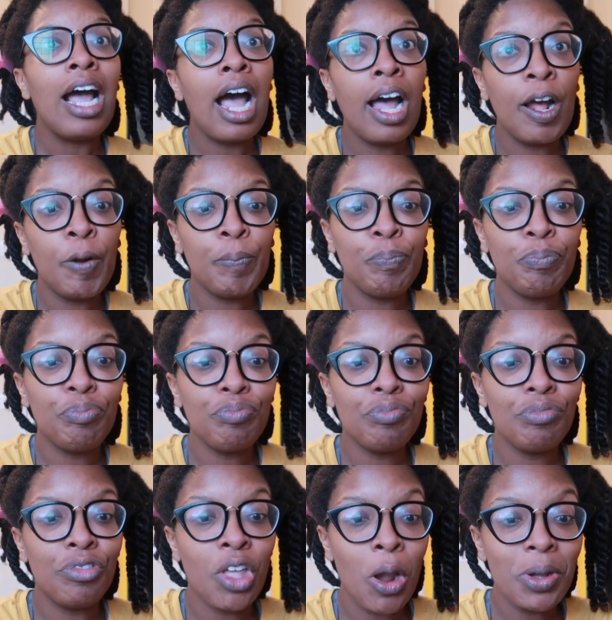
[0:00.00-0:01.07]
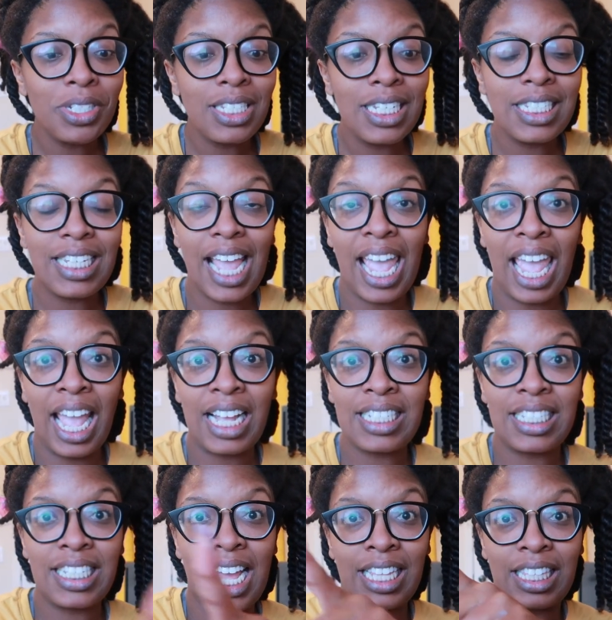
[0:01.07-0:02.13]
Um, there's this
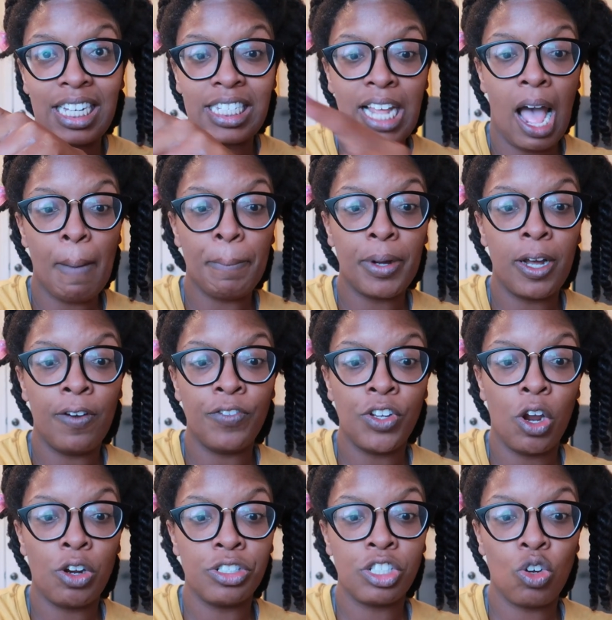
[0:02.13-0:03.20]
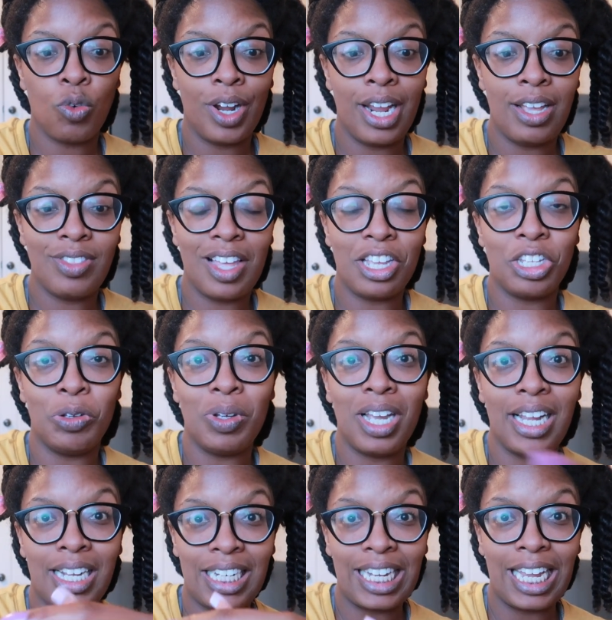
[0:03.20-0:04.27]
X at the top of your screen that you
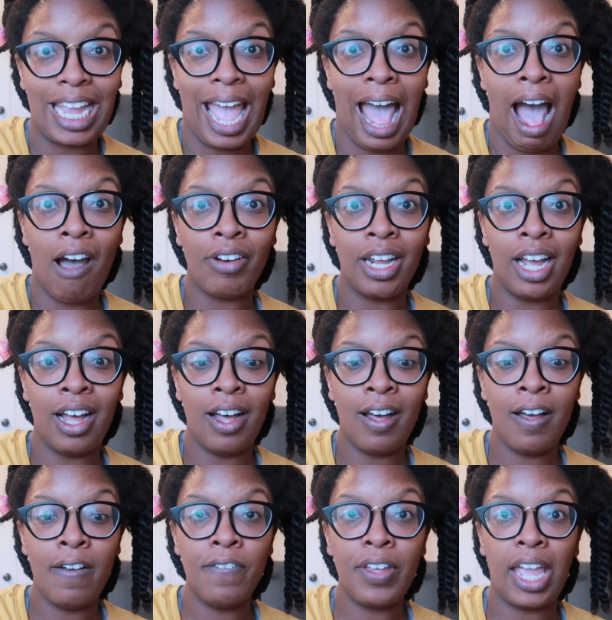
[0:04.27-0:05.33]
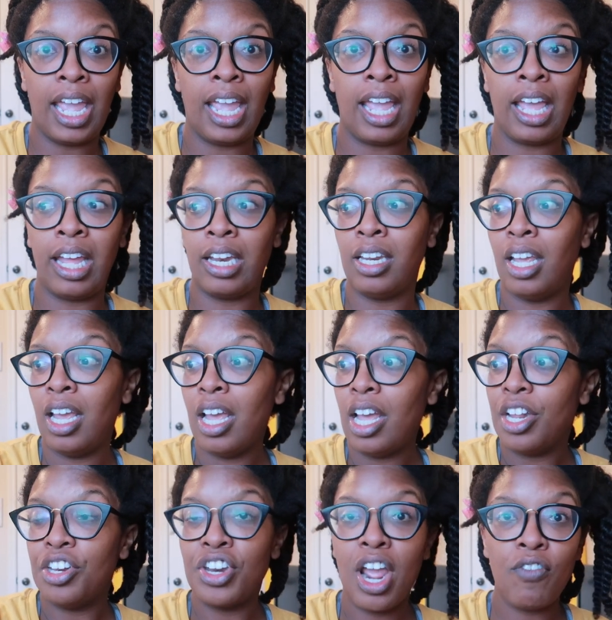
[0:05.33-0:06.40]
can click out of and
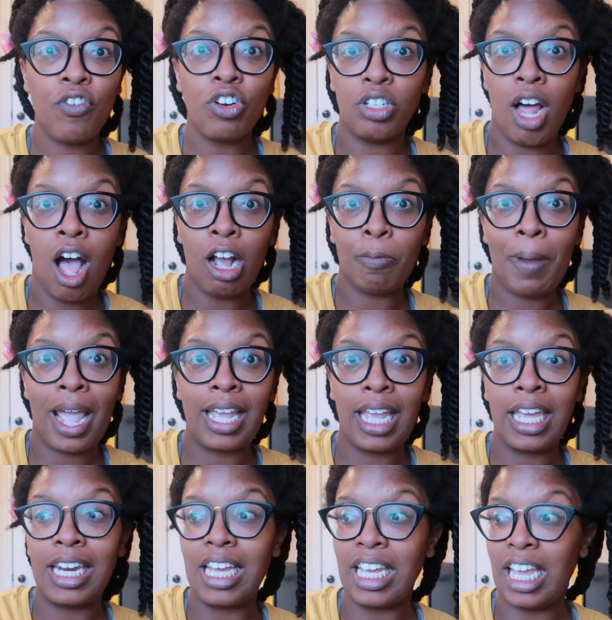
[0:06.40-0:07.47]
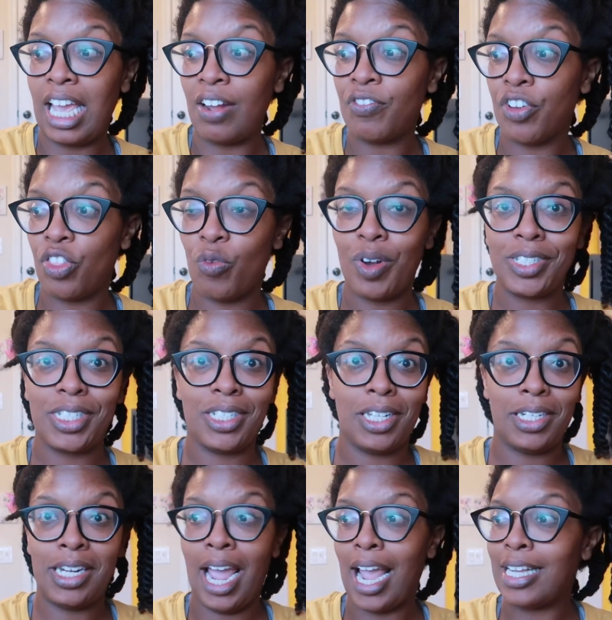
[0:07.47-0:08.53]
never log back in again for the rest of
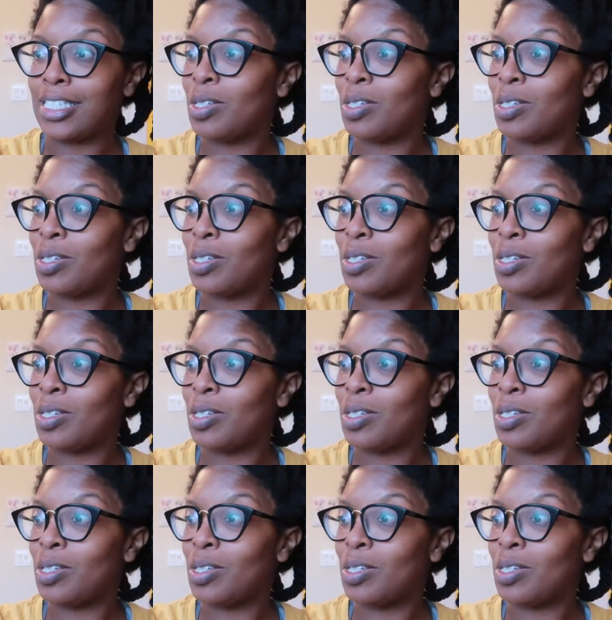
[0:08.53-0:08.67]
the day.